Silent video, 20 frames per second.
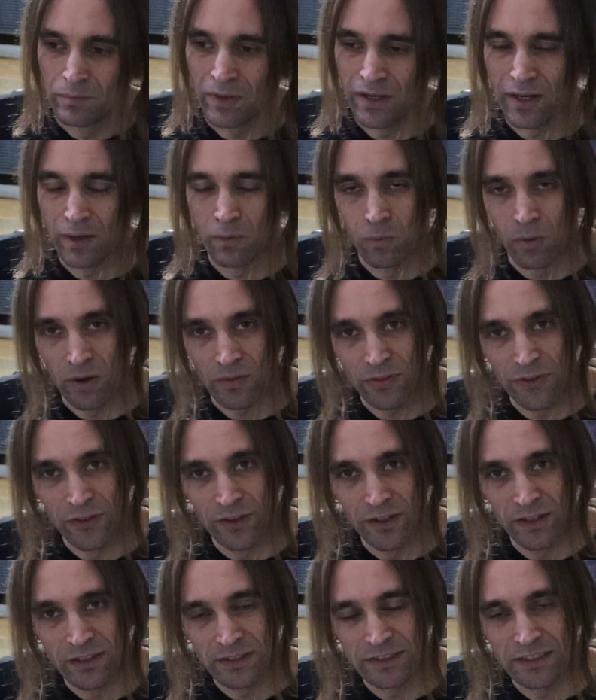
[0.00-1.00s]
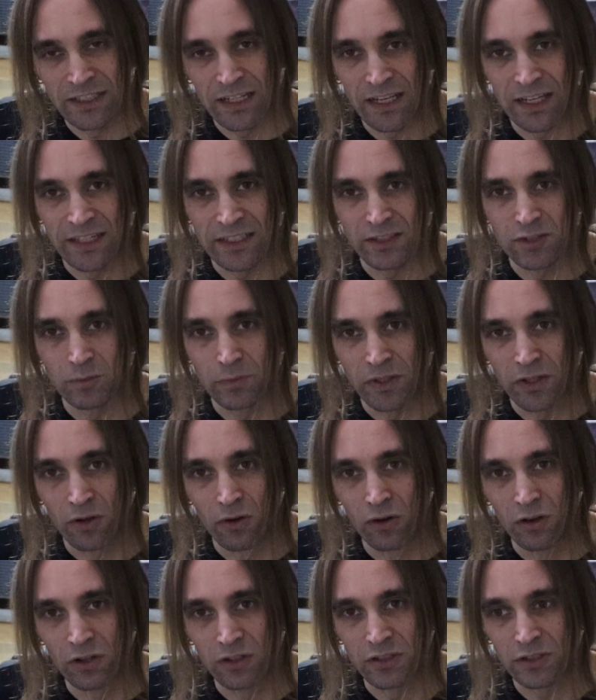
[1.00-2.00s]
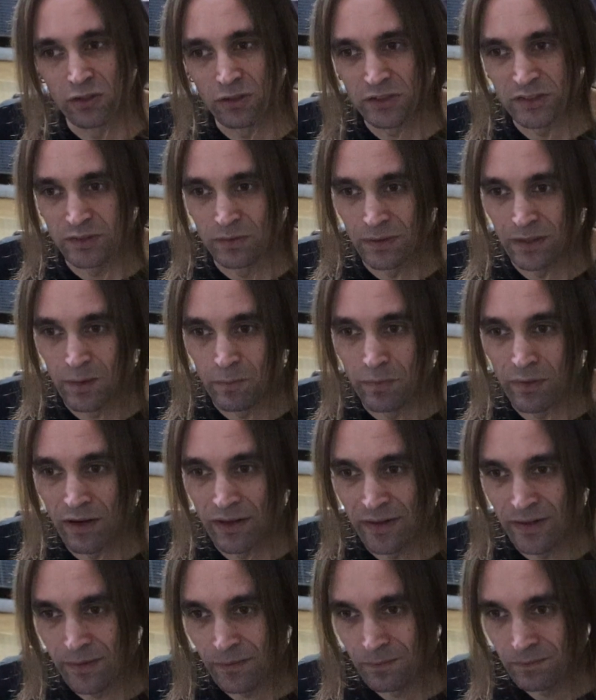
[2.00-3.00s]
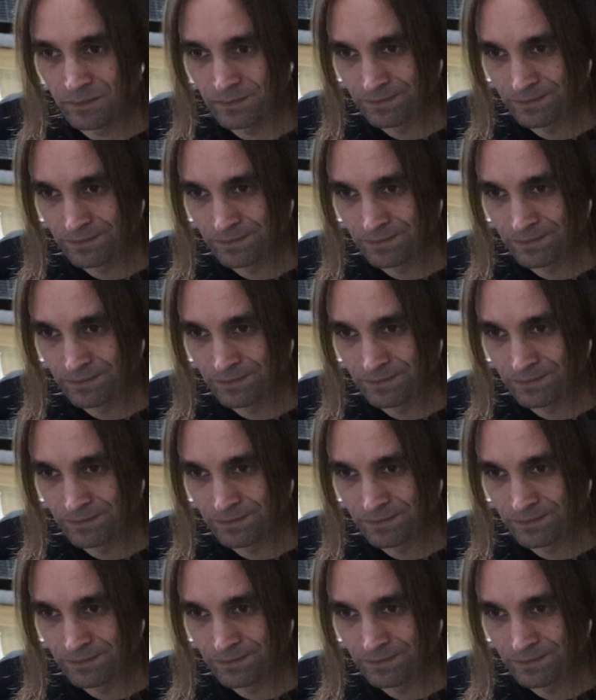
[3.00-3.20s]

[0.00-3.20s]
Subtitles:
But I want the delay to be heard also when I'm playing.